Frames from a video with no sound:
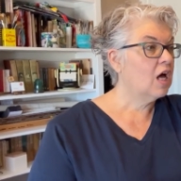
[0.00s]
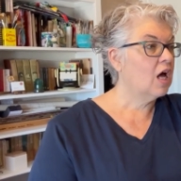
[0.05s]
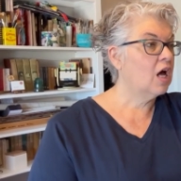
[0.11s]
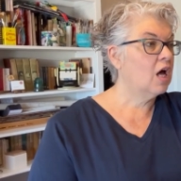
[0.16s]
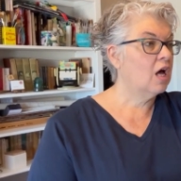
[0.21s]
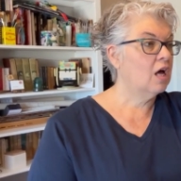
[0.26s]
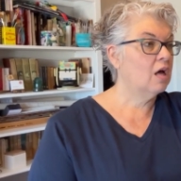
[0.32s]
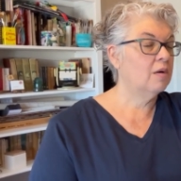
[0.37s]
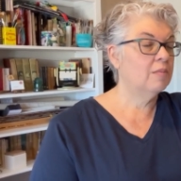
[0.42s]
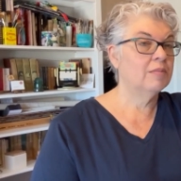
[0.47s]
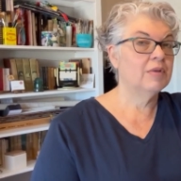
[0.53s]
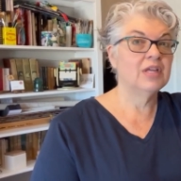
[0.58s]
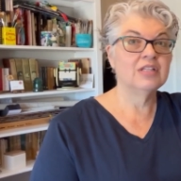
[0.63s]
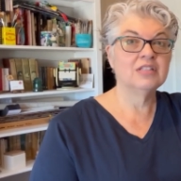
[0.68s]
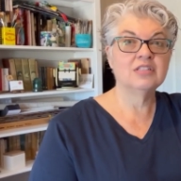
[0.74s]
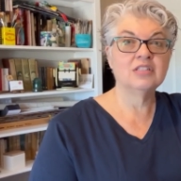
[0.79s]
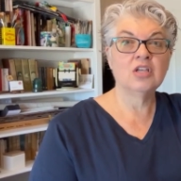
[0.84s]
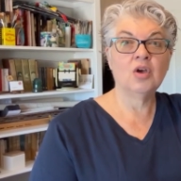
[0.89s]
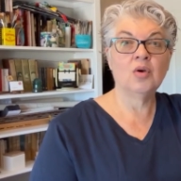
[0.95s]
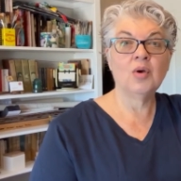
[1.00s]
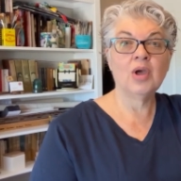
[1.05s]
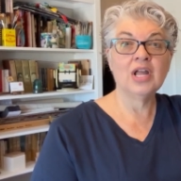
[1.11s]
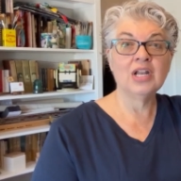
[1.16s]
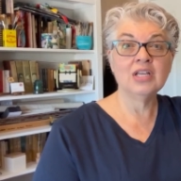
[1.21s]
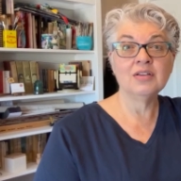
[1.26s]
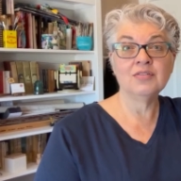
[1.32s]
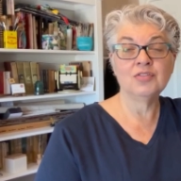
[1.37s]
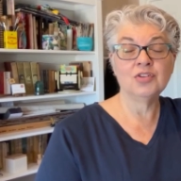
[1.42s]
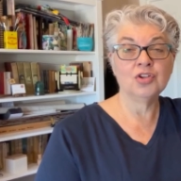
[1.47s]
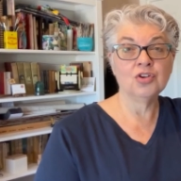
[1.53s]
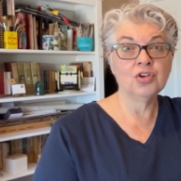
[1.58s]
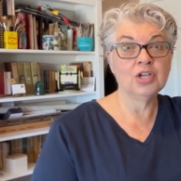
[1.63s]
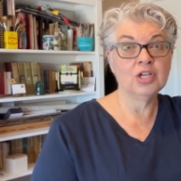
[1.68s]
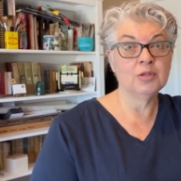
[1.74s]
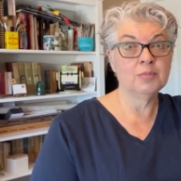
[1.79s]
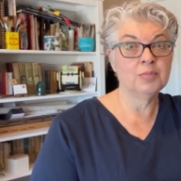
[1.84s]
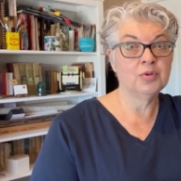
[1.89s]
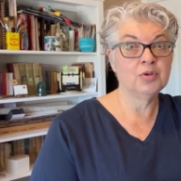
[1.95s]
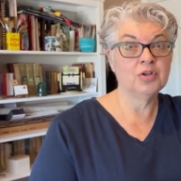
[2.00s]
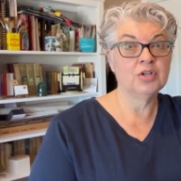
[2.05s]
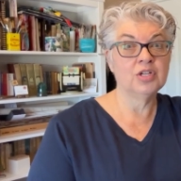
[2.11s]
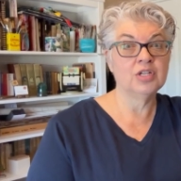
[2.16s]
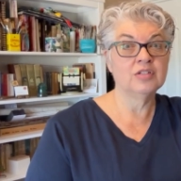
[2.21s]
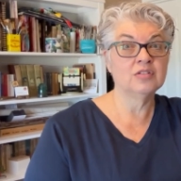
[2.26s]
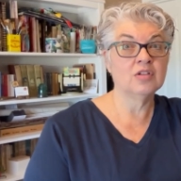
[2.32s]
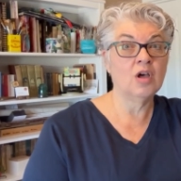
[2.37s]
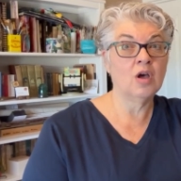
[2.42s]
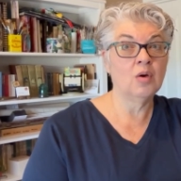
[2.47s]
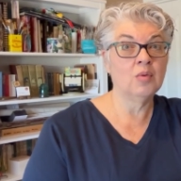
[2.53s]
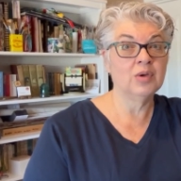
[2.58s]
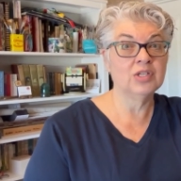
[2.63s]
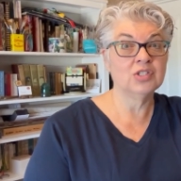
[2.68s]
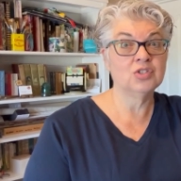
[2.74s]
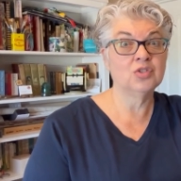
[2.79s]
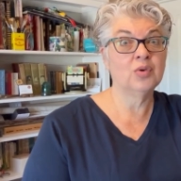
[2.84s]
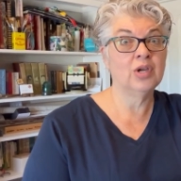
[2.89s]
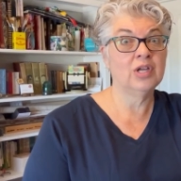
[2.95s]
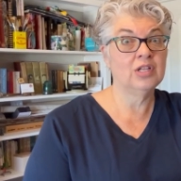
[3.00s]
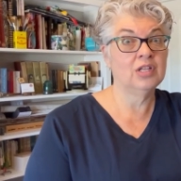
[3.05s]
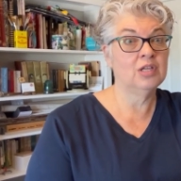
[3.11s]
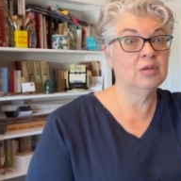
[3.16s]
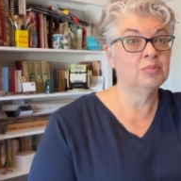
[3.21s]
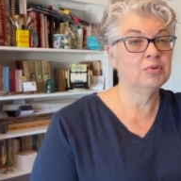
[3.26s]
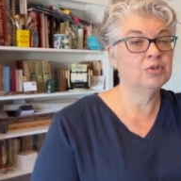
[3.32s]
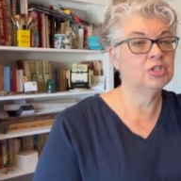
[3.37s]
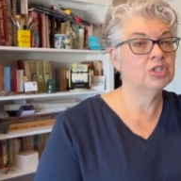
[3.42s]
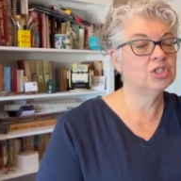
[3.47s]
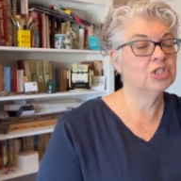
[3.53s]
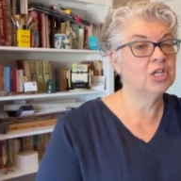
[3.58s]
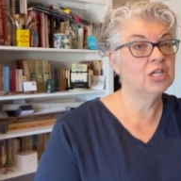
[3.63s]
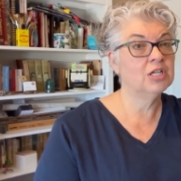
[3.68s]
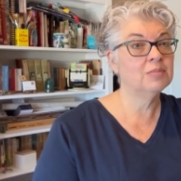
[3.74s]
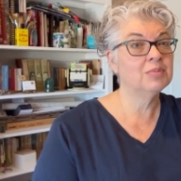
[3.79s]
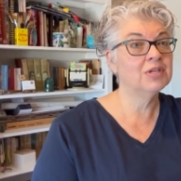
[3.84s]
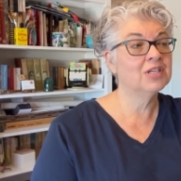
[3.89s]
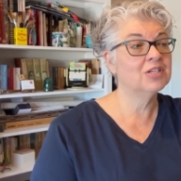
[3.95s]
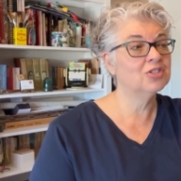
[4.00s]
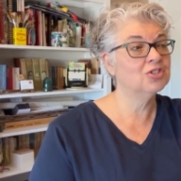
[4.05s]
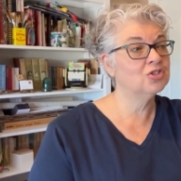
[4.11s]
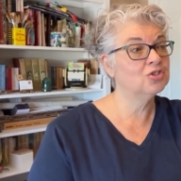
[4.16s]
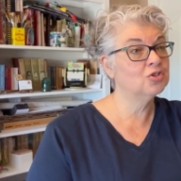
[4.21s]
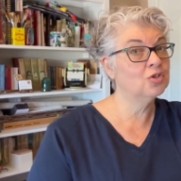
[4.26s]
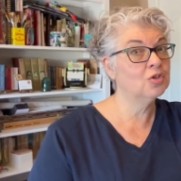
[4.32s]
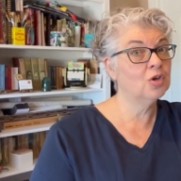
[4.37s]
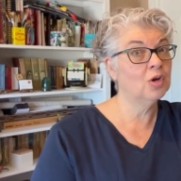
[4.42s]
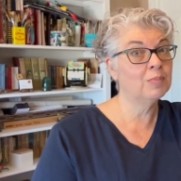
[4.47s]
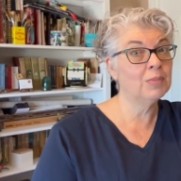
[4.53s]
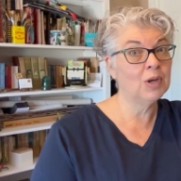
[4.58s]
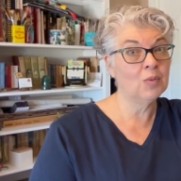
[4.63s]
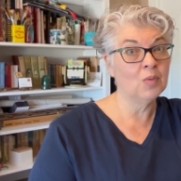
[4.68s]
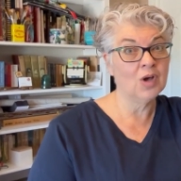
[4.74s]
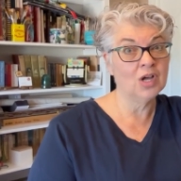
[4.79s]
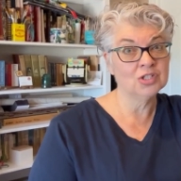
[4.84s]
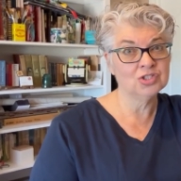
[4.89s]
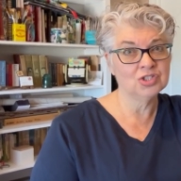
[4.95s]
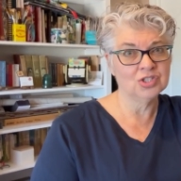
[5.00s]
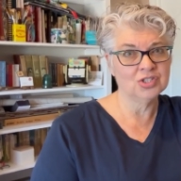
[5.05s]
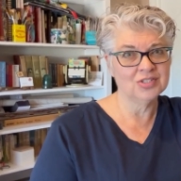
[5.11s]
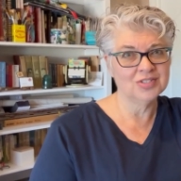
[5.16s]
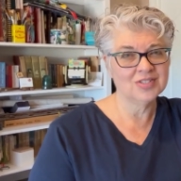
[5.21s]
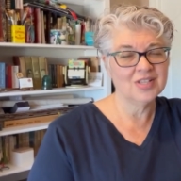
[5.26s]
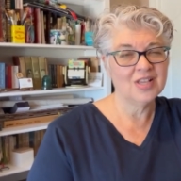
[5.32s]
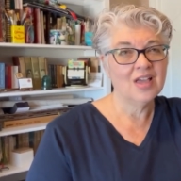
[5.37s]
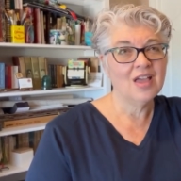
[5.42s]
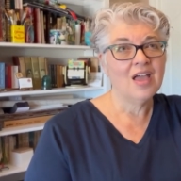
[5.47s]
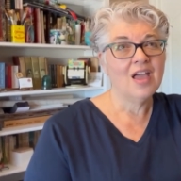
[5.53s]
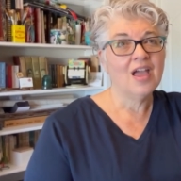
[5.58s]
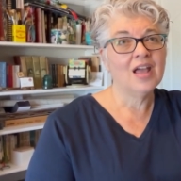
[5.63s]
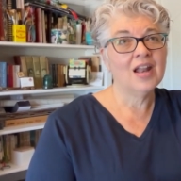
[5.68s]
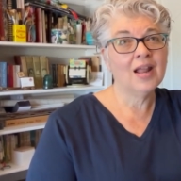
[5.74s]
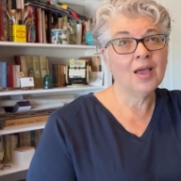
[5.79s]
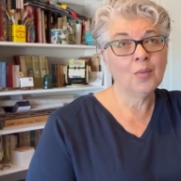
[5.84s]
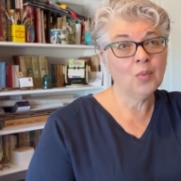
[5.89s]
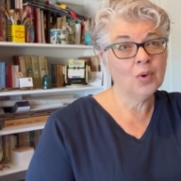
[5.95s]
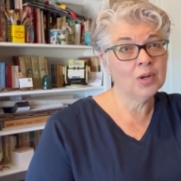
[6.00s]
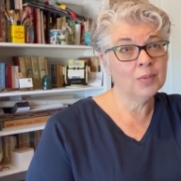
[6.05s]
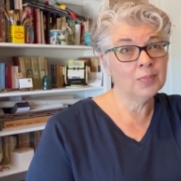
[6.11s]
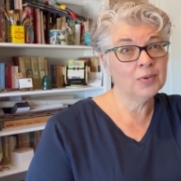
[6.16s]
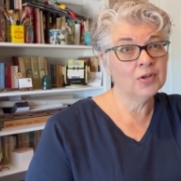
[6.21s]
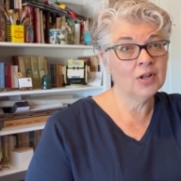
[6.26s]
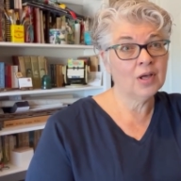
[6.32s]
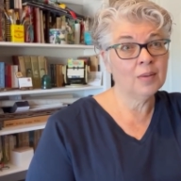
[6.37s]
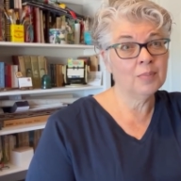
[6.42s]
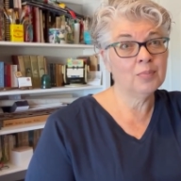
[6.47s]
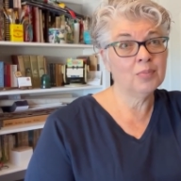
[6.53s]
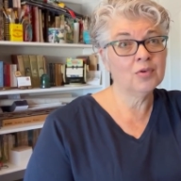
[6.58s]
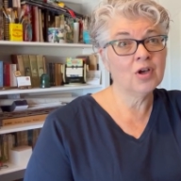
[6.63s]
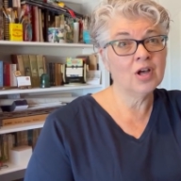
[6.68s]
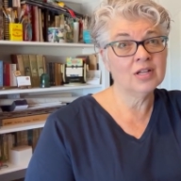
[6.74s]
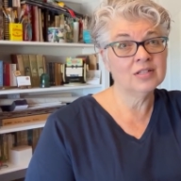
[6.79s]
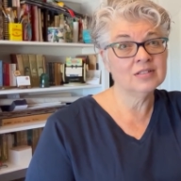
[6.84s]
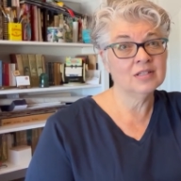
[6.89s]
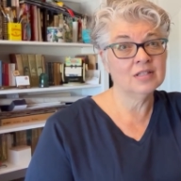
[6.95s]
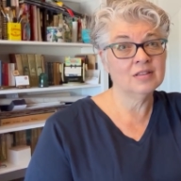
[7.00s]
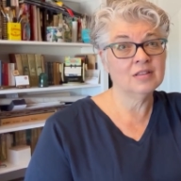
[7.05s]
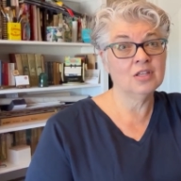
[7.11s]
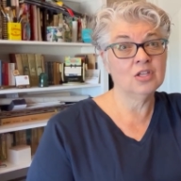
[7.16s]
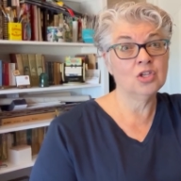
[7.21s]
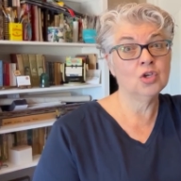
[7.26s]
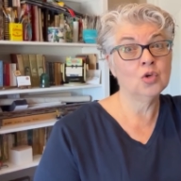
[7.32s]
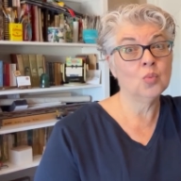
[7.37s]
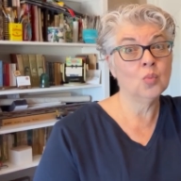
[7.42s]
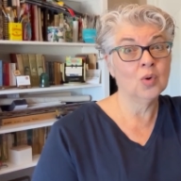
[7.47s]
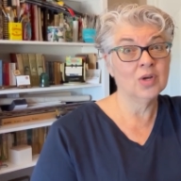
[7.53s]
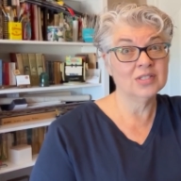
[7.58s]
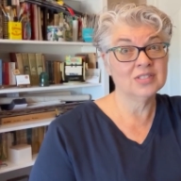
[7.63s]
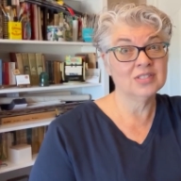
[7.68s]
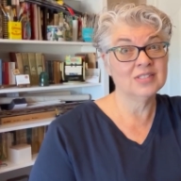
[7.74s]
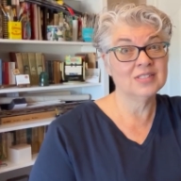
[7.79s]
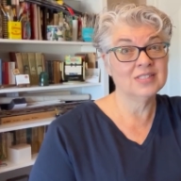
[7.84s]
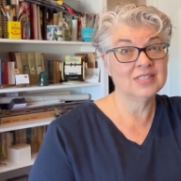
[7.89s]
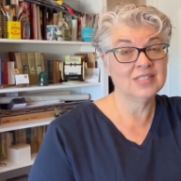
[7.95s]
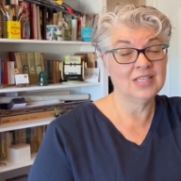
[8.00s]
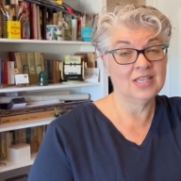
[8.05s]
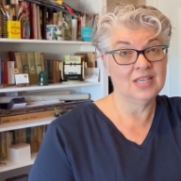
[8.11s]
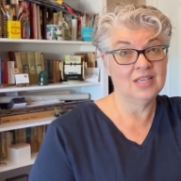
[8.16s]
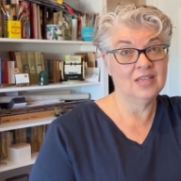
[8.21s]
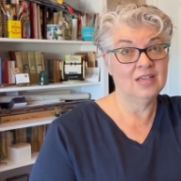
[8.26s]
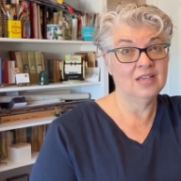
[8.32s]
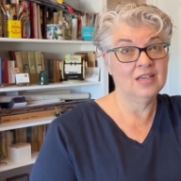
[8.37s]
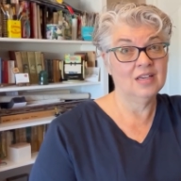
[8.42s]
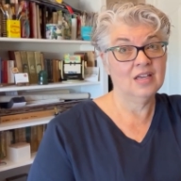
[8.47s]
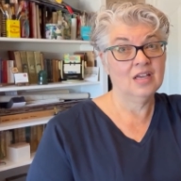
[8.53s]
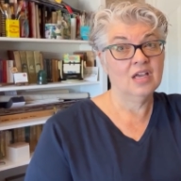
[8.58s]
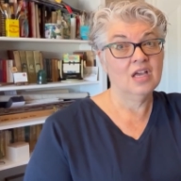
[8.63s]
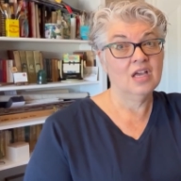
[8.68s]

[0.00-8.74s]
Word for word: Um, and so any of your input is always greatly appreciated because you're the, my watchers and I want to put up content that you want to see.